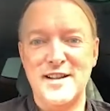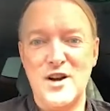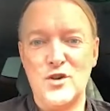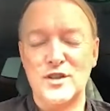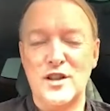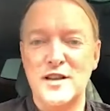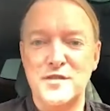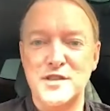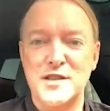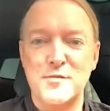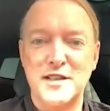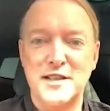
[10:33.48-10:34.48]
online for
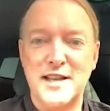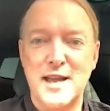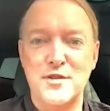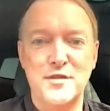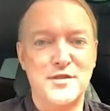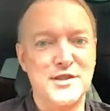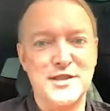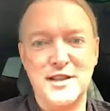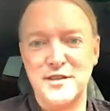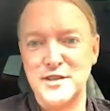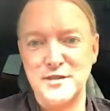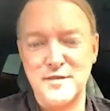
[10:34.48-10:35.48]
simulated gaming. It just
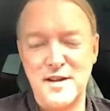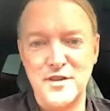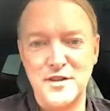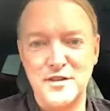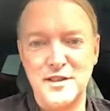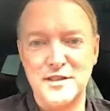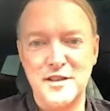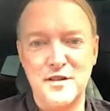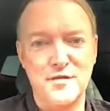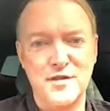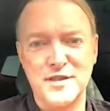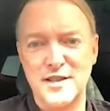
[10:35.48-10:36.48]
tells you everything you need to
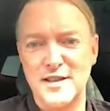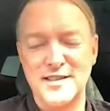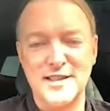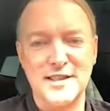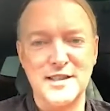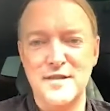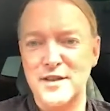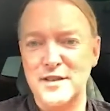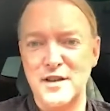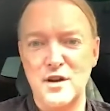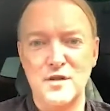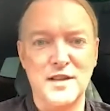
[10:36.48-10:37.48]
know. There is a
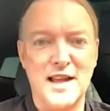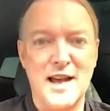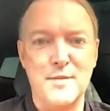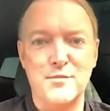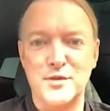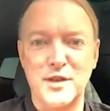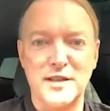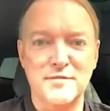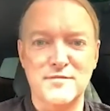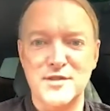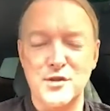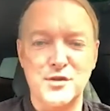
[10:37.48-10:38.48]
significant overlap
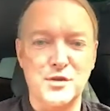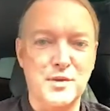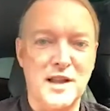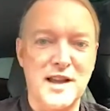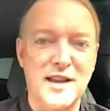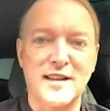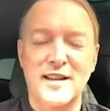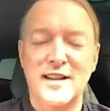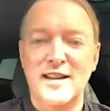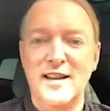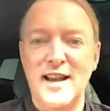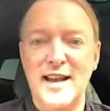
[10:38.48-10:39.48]
between social play
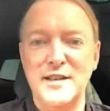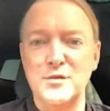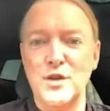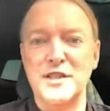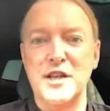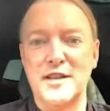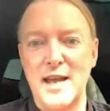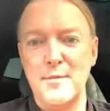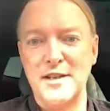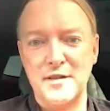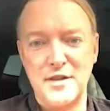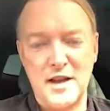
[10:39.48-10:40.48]
and retail
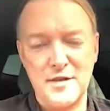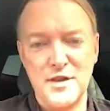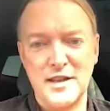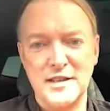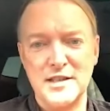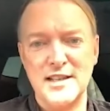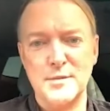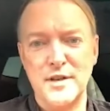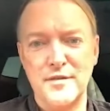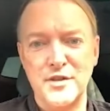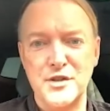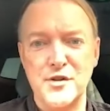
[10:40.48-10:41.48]
gaming. I think it's
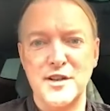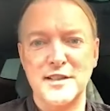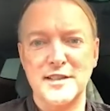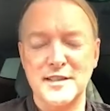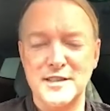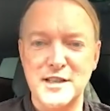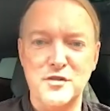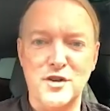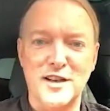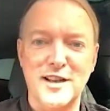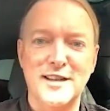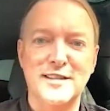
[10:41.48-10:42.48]
a bit of a dirty little
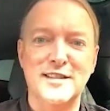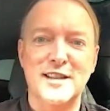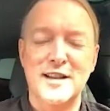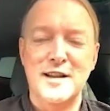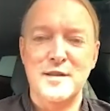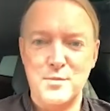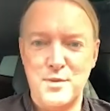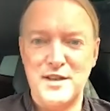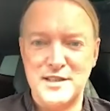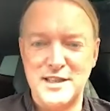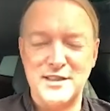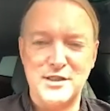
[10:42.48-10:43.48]
secret in the
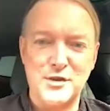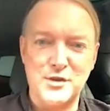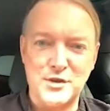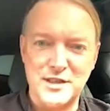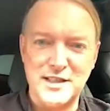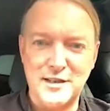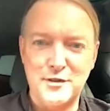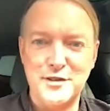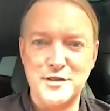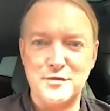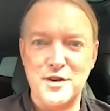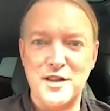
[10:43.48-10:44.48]
B2C social casino
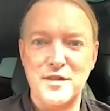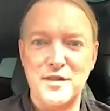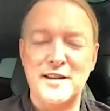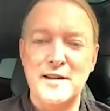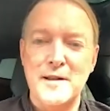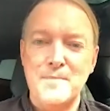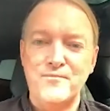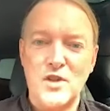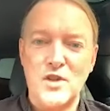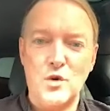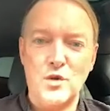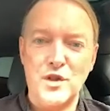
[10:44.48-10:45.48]
industry that
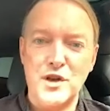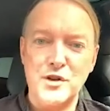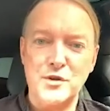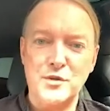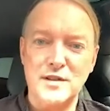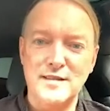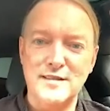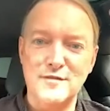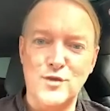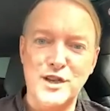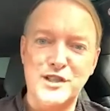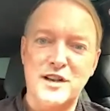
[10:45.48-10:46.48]
although
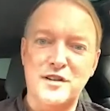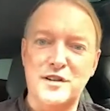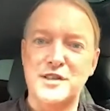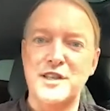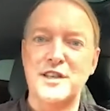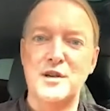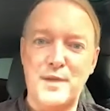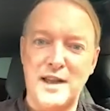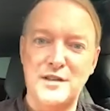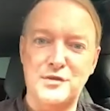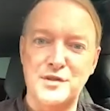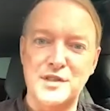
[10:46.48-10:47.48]
retail casino
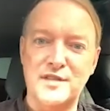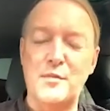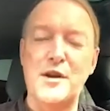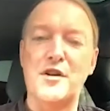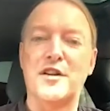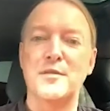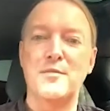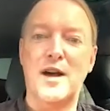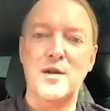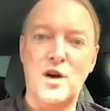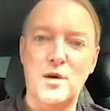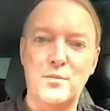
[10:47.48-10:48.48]
patrons of America
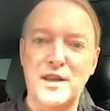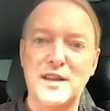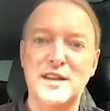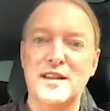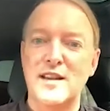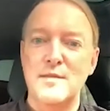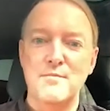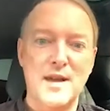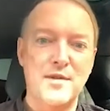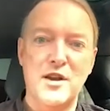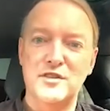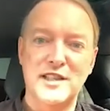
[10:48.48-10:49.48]
might well be
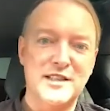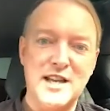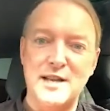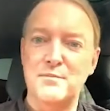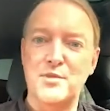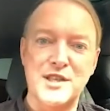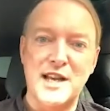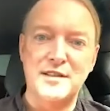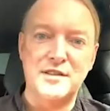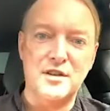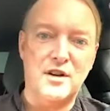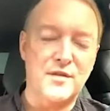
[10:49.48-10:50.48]
maybe only
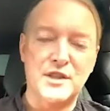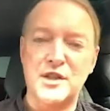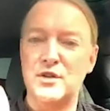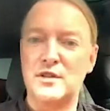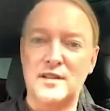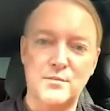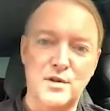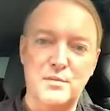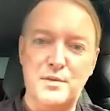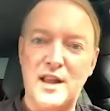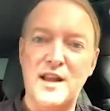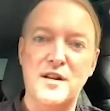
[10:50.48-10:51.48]
10% of the total number
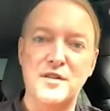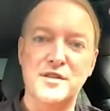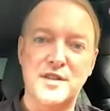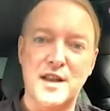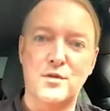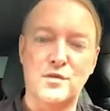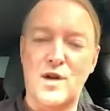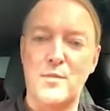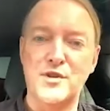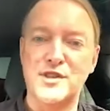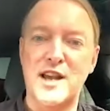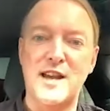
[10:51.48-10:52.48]
of players, they will
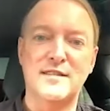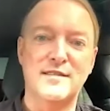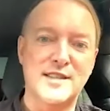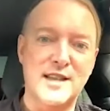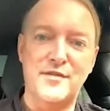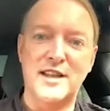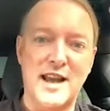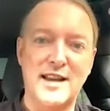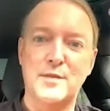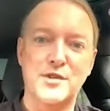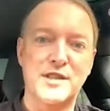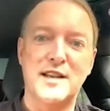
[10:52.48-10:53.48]
represent
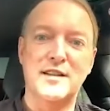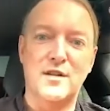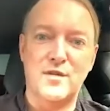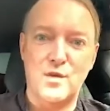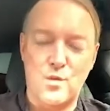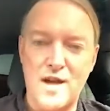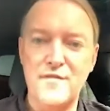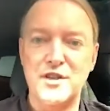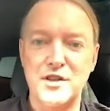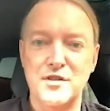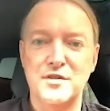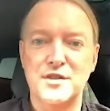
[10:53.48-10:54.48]
70-80% of the
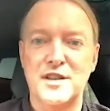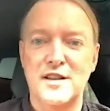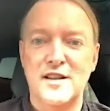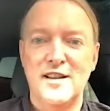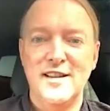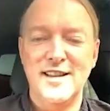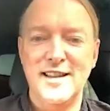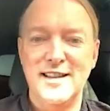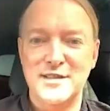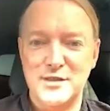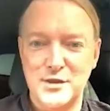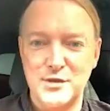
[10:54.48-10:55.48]
revenues
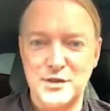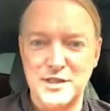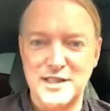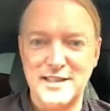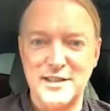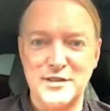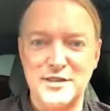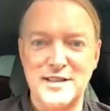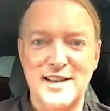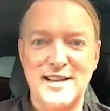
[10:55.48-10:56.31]
in social casinos.